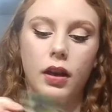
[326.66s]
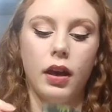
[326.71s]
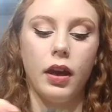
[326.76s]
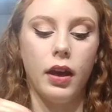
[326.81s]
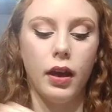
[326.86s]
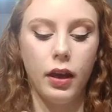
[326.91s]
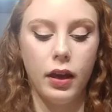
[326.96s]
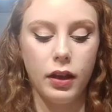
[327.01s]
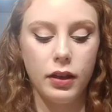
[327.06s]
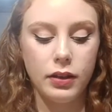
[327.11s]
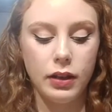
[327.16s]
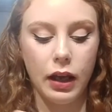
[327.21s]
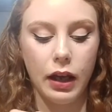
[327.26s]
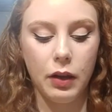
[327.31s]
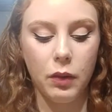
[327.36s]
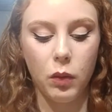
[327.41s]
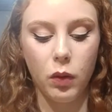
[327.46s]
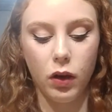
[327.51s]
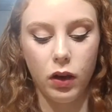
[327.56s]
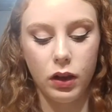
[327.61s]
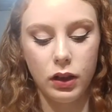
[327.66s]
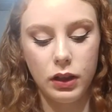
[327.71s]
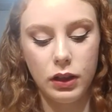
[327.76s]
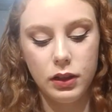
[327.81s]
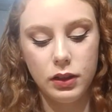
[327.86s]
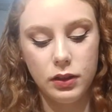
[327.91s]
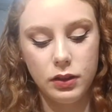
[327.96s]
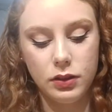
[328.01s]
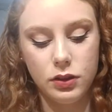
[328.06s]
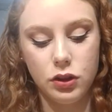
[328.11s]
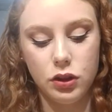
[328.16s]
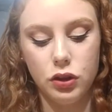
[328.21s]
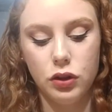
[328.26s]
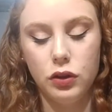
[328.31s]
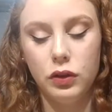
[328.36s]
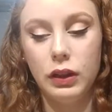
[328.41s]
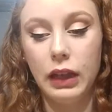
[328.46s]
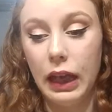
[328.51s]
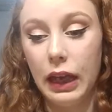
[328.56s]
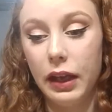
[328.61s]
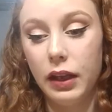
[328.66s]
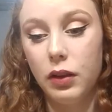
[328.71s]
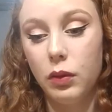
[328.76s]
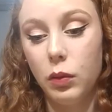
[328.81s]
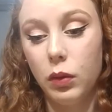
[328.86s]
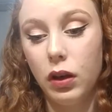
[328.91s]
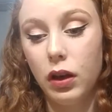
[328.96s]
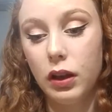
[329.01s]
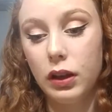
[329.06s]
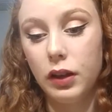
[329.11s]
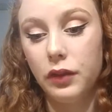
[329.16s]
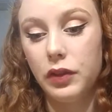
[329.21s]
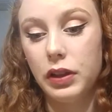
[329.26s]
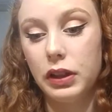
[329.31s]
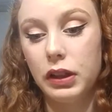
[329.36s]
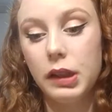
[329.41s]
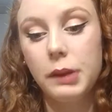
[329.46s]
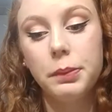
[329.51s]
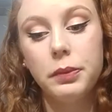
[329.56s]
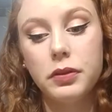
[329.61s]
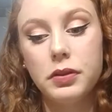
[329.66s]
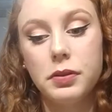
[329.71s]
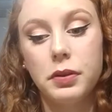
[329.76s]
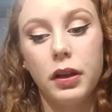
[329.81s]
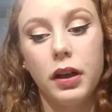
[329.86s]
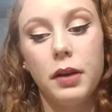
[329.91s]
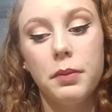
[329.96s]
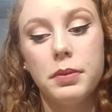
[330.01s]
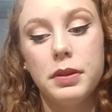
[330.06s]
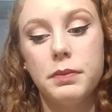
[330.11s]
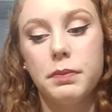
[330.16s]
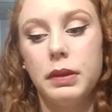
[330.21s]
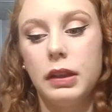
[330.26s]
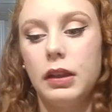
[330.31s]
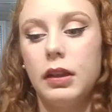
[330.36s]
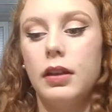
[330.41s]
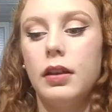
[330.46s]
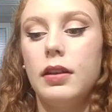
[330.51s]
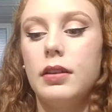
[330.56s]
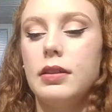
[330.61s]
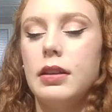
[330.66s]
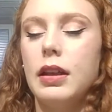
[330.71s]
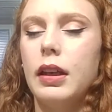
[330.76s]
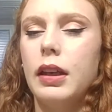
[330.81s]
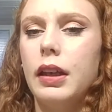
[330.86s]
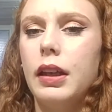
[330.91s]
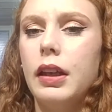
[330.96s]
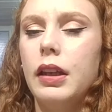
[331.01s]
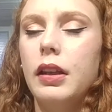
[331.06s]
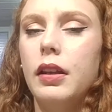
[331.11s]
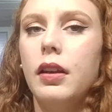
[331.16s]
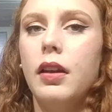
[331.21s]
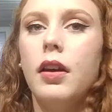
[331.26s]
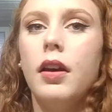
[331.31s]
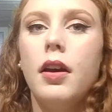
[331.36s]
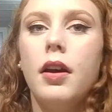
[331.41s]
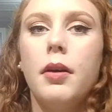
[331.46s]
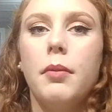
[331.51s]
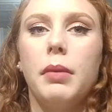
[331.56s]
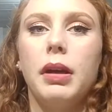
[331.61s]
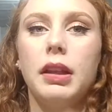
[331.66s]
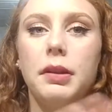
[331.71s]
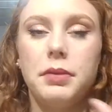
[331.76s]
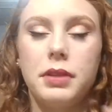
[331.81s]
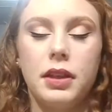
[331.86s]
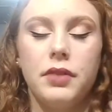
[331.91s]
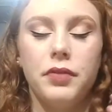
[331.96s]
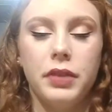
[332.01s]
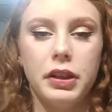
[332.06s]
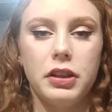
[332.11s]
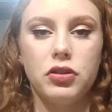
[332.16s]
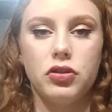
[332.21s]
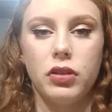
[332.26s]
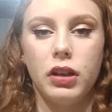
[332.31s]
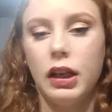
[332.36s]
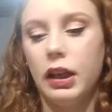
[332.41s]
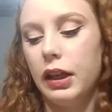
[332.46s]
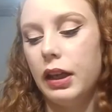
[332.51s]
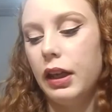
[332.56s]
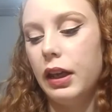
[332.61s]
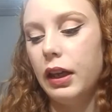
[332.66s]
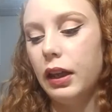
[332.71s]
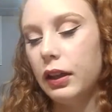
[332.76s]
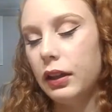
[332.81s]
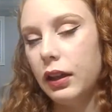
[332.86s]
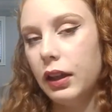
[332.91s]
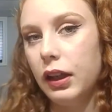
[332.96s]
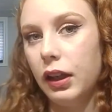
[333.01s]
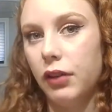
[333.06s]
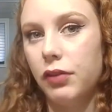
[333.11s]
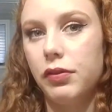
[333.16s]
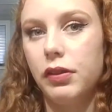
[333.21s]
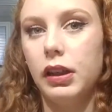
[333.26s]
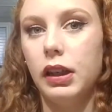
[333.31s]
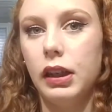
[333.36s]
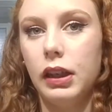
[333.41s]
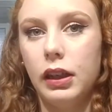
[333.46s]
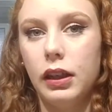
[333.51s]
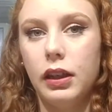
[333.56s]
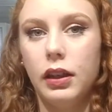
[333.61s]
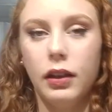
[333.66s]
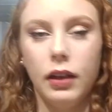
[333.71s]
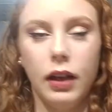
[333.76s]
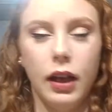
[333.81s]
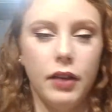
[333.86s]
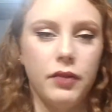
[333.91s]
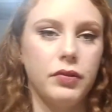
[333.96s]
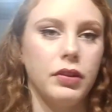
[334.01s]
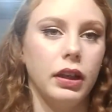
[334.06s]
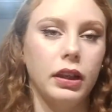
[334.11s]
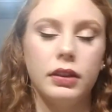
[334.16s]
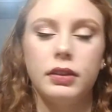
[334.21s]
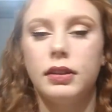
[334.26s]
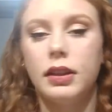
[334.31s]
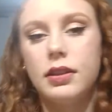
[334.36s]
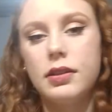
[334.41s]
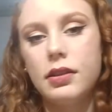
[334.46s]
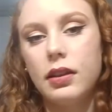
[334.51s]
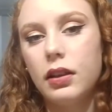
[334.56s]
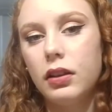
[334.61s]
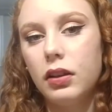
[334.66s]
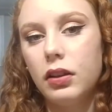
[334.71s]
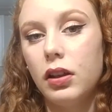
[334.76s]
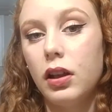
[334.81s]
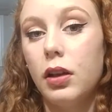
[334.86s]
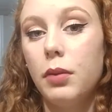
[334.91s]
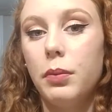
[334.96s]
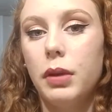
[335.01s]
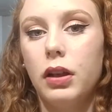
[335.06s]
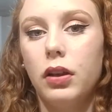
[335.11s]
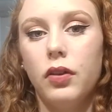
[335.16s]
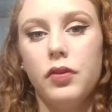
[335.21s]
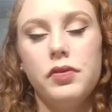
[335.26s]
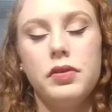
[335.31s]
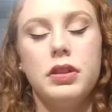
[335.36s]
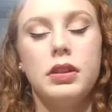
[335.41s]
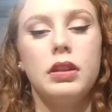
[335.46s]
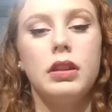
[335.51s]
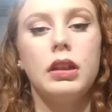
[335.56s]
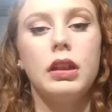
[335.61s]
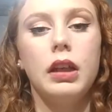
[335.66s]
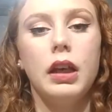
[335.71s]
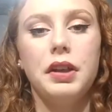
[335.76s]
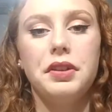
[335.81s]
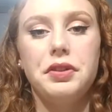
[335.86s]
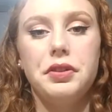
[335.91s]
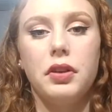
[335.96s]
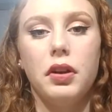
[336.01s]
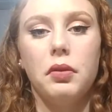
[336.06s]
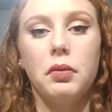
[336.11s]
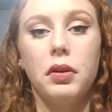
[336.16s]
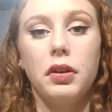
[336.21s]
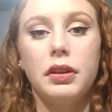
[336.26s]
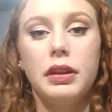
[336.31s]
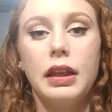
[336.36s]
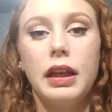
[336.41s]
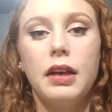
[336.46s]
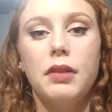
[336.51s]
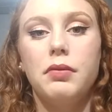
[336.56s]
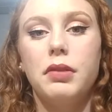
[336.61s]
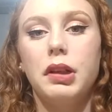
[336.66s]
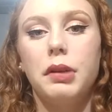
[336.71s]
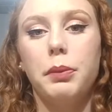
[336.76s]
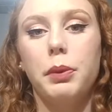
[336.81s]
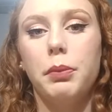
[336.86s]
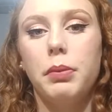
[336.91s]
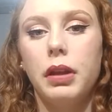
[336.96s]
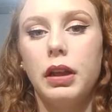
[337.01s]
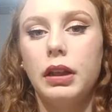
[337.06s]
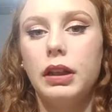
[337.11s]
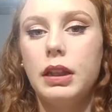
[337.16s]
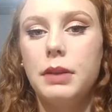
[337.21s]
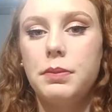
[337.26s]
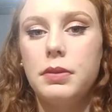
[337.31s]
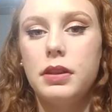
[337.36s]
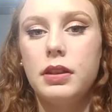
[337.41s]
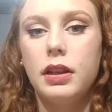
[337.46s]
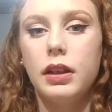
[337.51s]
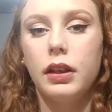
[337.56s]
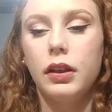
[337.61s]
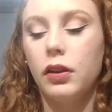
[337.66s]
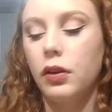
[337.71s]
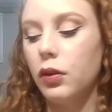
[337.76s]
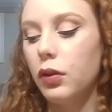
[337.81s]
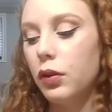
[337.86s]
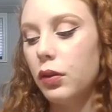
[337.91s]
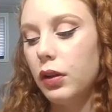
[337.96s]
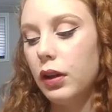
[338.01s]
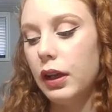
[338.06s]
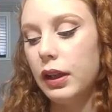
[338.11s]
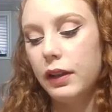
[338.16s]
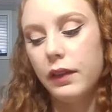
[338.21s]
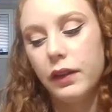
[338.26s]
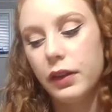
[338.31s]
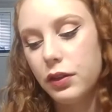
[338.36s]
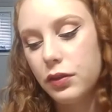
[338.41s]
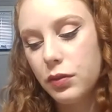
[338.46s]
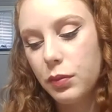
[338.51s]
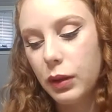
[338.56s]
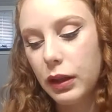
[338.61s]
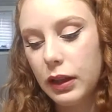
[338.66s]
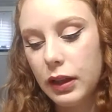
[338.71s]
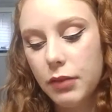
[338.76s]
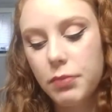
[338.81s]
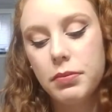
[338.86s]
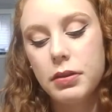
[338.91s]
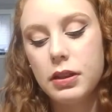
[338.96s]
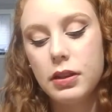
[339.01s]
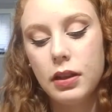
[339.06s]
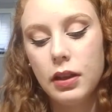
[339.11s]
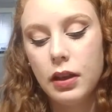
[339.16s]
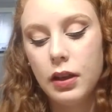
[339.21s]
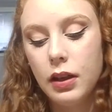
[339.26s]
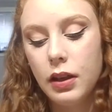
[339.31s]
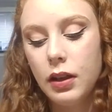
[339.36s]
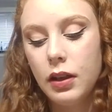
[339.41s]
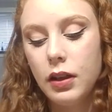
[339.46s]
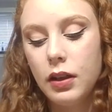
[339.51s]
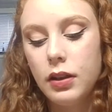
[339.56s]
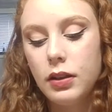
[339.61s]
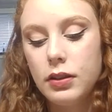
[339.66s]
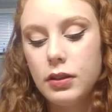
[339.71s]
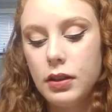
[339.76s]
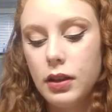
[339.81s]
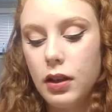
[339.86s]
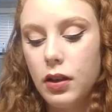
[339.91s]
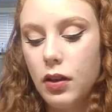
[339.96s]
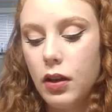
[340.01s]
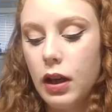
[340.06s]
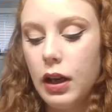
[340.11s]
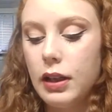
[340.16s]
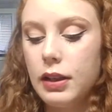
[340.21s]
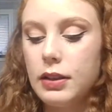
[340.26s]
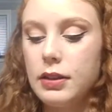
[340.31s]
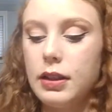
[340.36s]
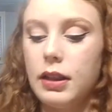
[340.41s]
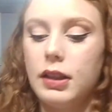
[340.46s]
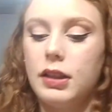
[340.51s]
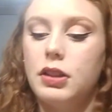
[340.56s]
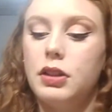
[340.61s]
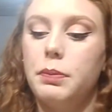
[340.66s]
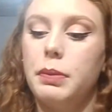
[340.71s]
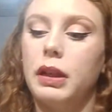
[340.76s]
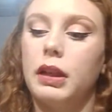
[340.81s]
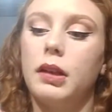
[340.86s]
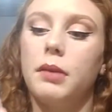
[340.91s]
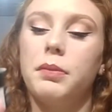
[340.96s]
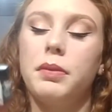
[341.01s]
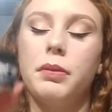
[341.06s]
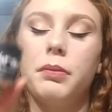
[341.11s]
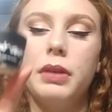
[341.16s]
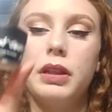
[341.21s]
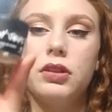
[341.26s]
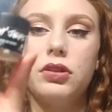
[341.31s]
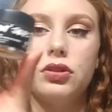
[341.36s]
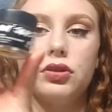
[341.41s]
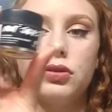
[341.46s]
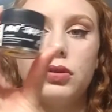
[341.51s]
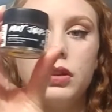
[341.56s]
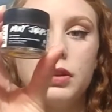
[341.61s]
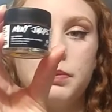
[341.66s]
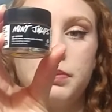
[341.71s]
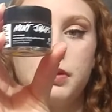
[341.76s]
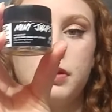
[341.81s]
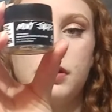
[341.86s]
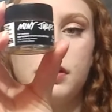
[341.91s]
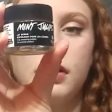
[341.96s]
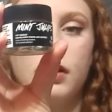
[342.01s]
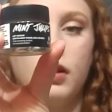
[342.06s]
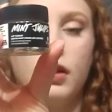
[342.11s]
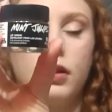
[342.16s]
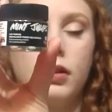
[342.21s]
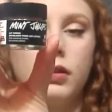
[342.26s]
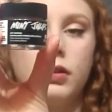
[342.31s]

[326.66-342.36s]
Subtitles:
and I wanted to get one of their lip scrubs because my lips get very dry and like flaky and have like dead skin on them, and obviously I do not want that when I'm applying lipstick or anything to my lips. So I decided to pick up the Mint Juleps,